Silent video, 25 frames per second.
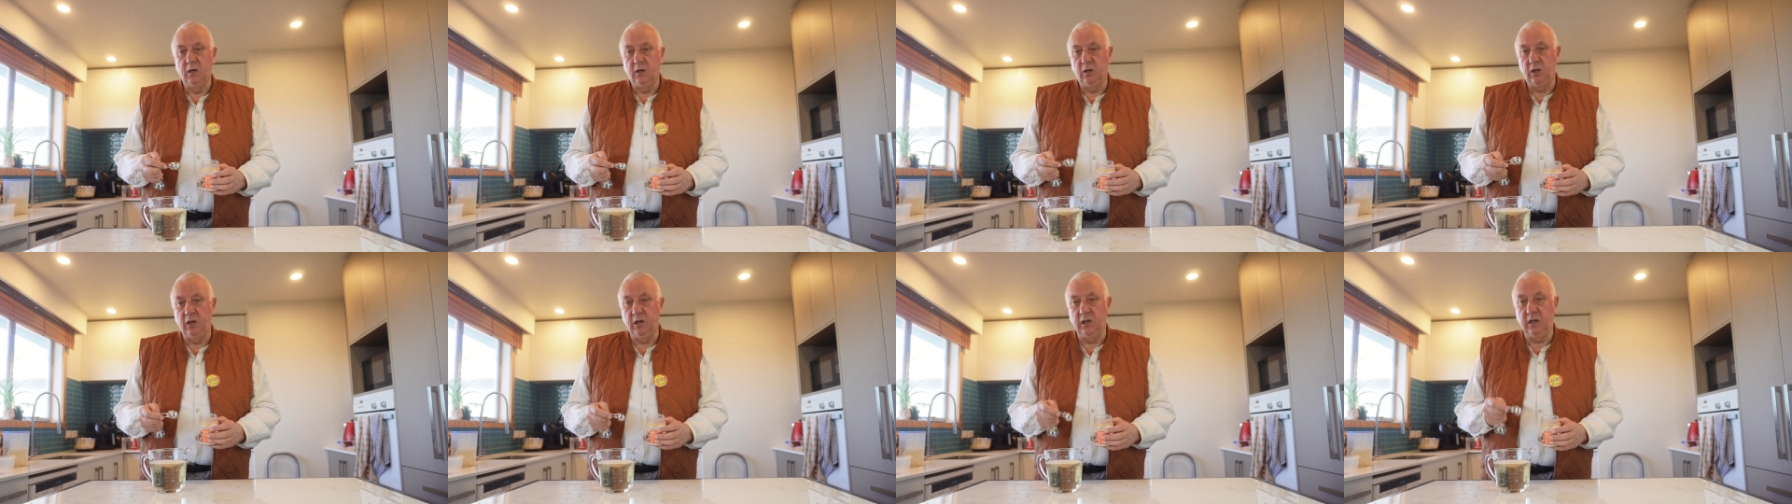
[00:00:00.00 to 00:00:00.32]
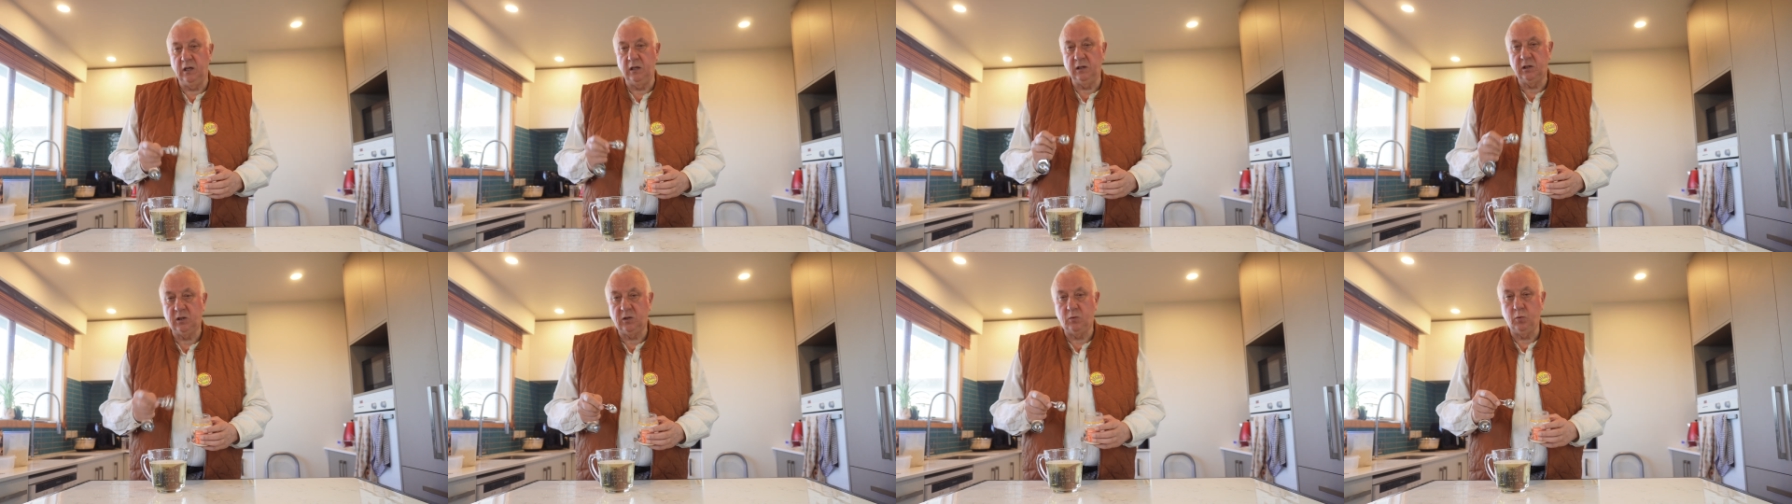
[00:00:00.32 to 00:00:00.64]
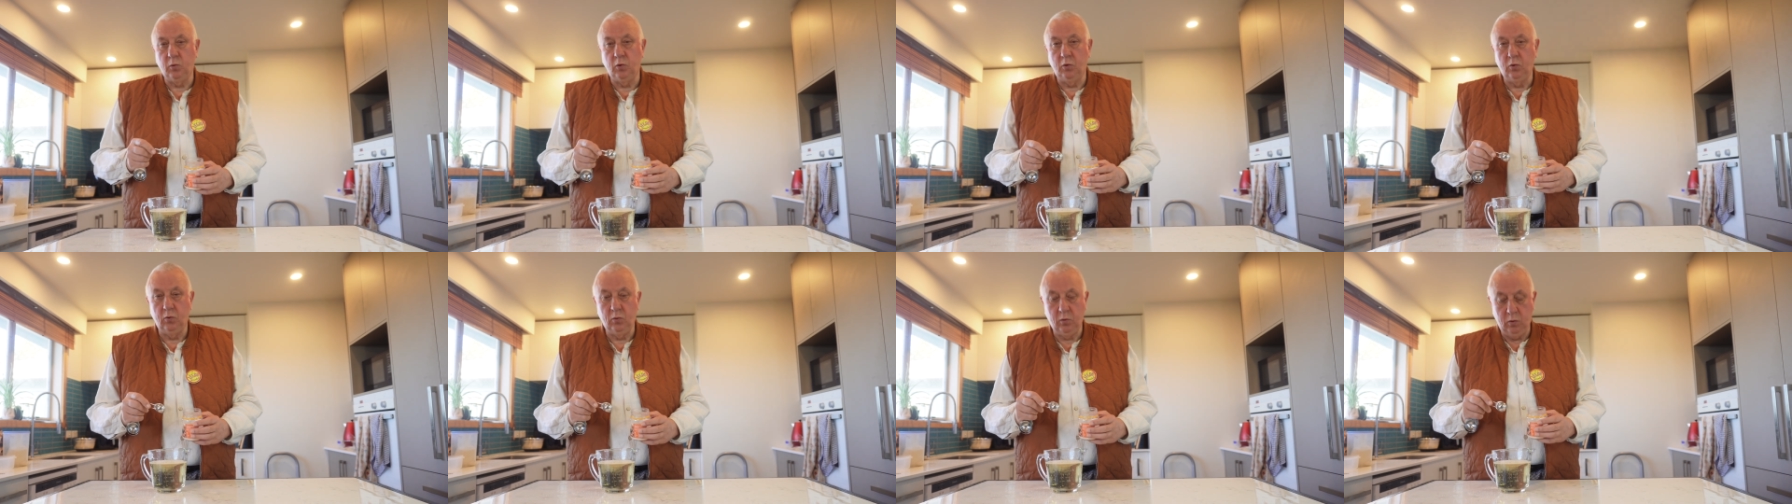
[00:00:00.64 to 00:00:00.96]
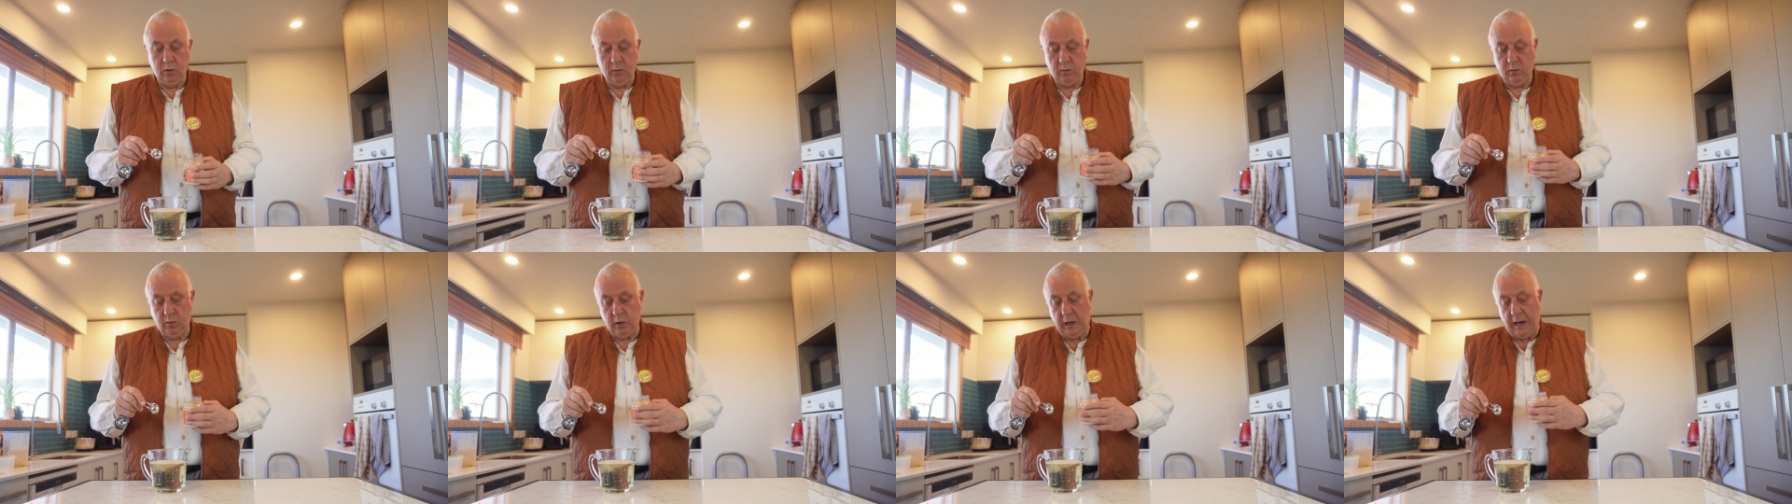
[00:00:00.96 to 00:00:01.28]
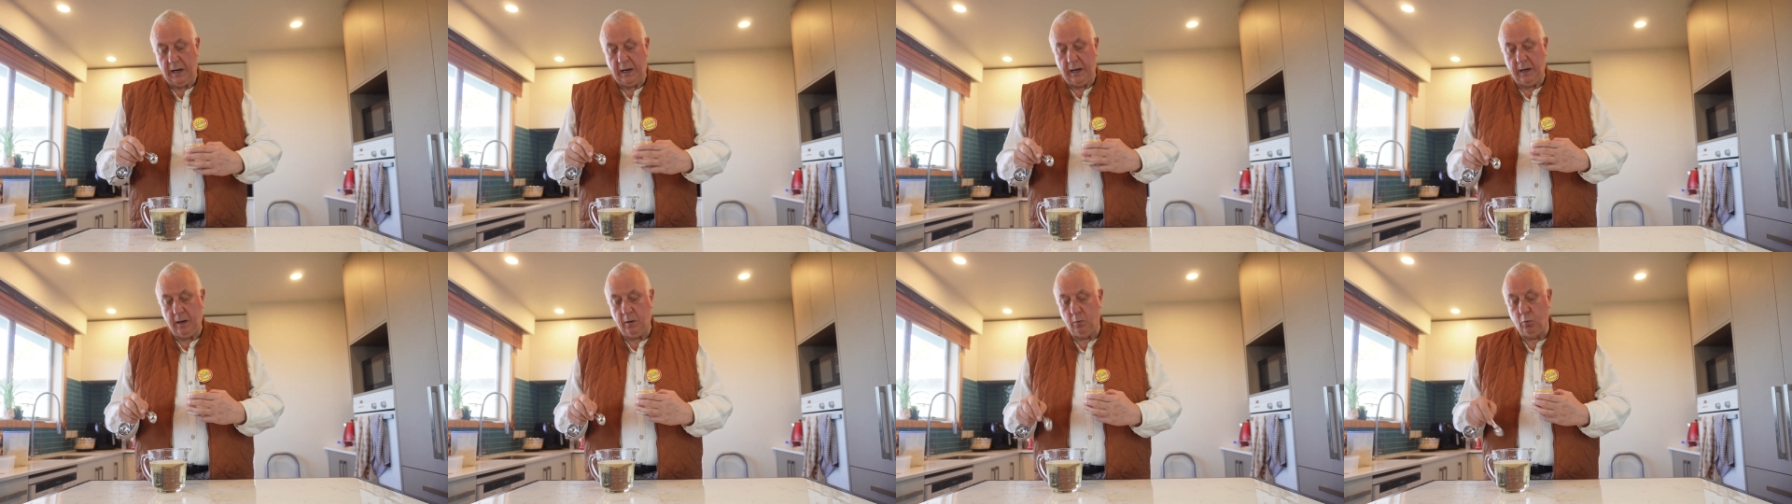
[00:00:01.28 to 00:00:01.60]
The yeast will
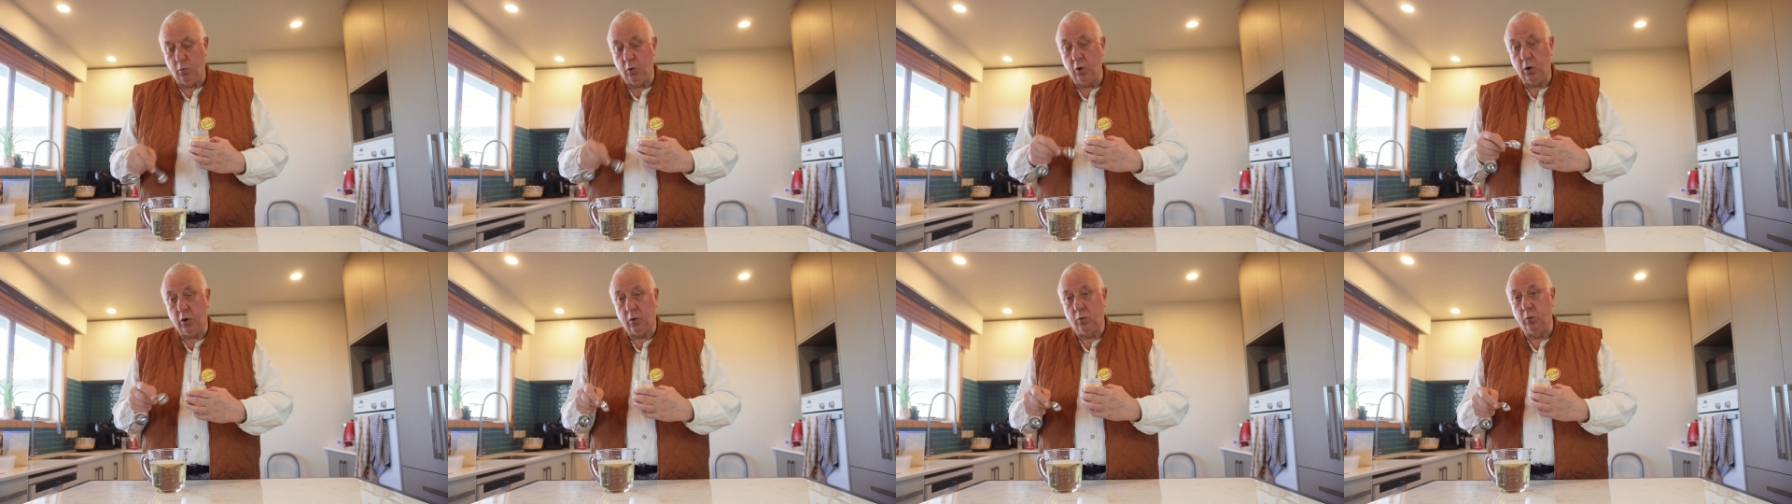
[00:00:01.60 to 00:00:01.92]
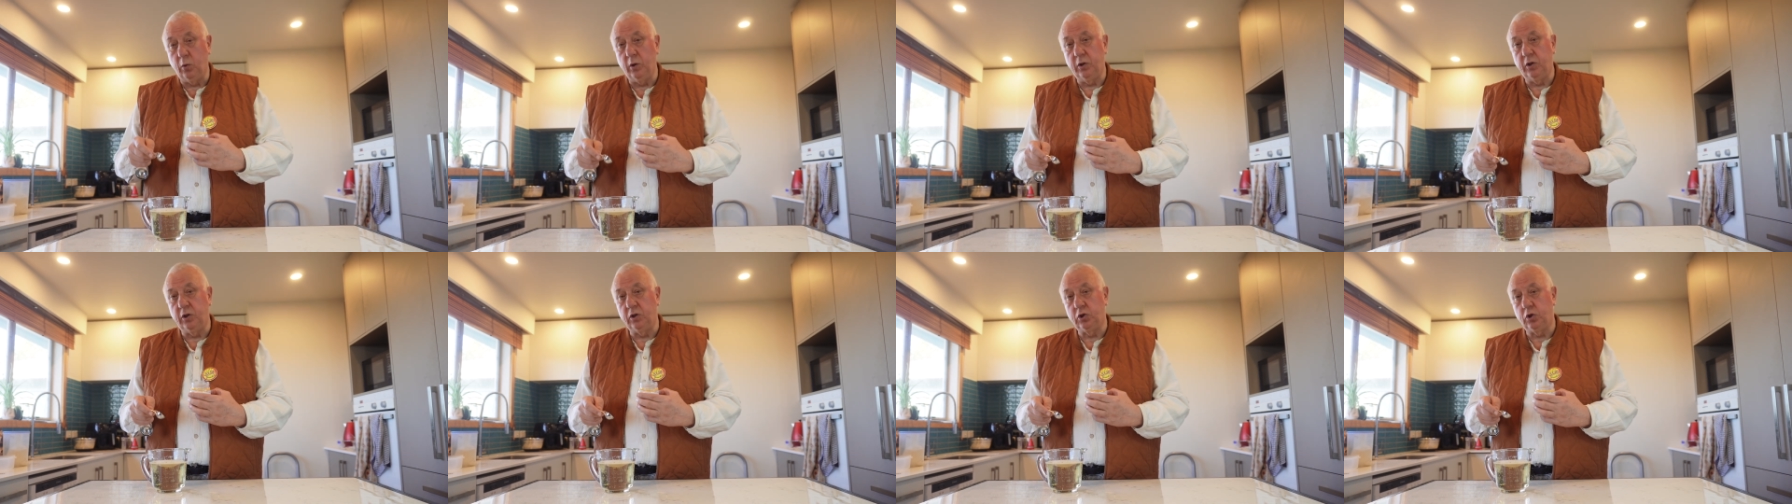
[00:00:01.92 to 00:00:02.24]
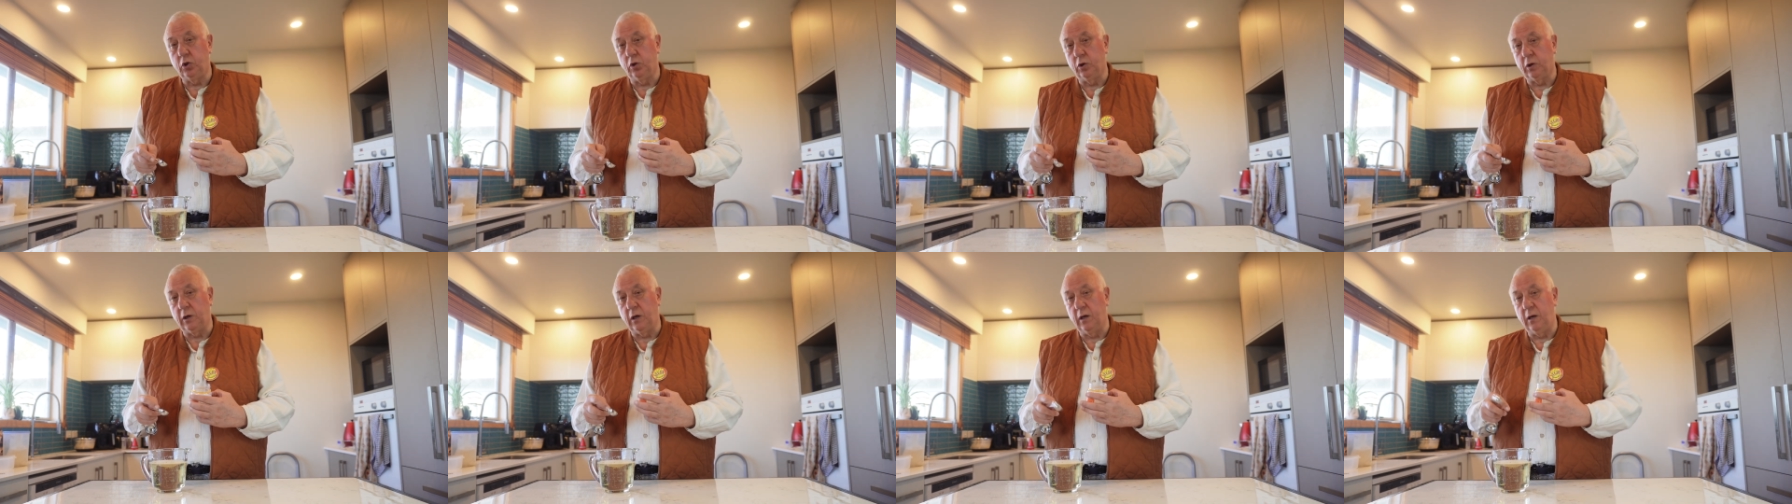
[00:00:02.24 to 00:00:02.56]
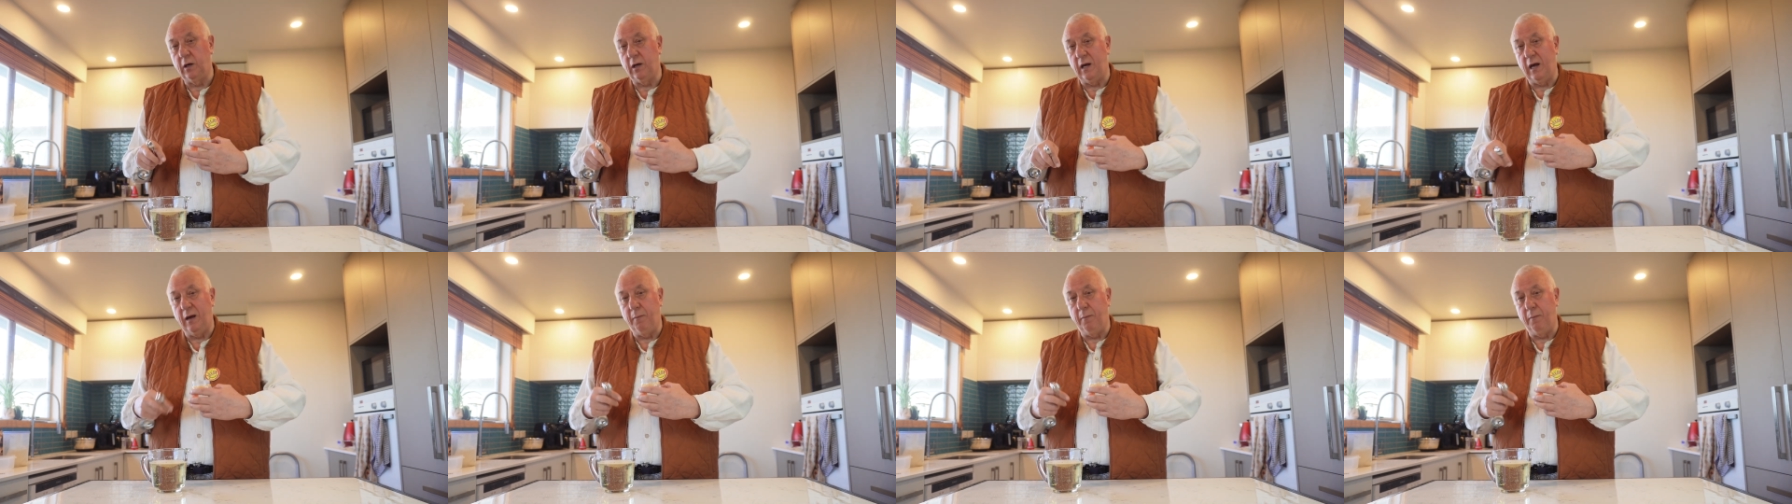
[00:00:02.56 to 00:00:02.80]
work with the sugar